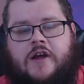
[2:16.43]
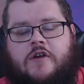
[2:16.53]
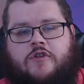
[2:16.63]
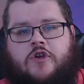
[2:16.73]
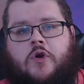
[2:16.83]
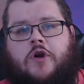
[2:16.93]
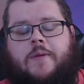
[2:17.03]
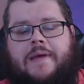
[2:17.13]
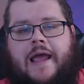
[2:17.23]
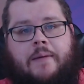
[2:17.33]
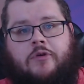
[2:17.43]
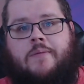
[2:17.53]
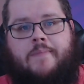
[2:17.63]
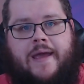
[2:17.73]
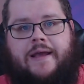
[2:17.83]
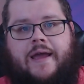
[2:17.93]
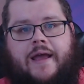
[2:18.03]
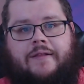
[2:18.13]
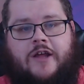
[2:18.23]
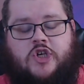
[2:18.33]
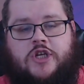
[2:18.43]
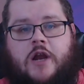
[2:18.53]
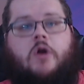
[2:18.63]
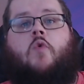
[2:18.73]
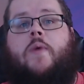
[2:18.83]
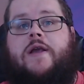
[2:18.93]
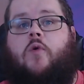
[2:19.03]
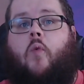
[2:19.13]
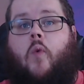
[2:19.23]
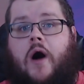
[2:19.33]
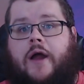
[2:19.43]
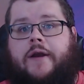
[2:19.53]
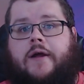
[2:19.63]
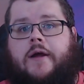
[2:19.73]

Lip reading: So you're going to be able to make a Legendary week 1